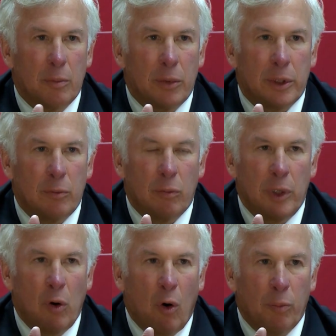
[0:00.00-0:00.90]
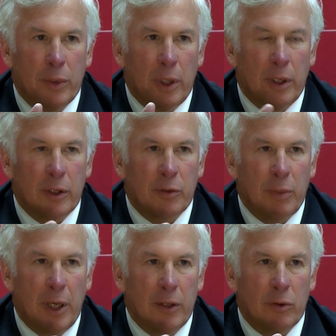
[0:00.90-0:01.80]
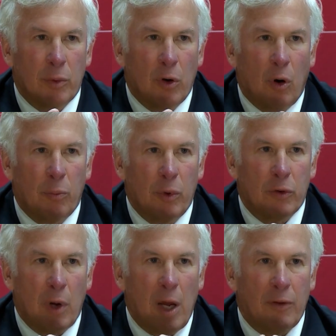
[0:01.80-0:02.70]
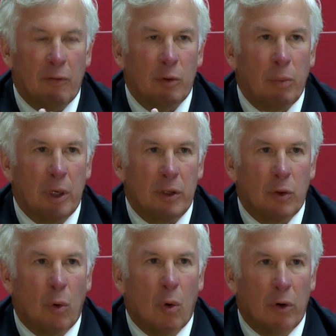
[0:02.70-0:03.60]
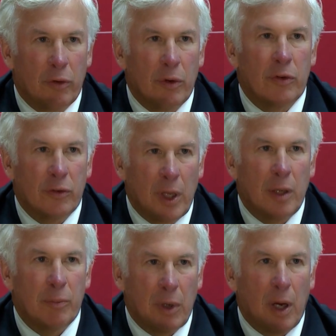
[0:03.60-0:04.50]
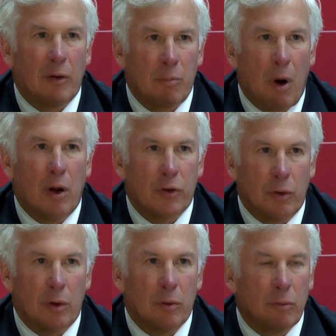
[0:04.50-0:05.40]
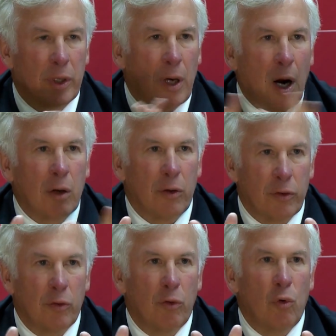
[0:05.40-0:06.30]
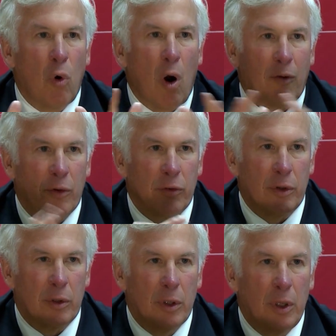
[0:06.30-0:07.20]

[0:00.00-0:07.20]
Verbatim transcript: But we hope that it expands, and we hope we drive everybody towards this same kind of mantra, regardless of who offers it,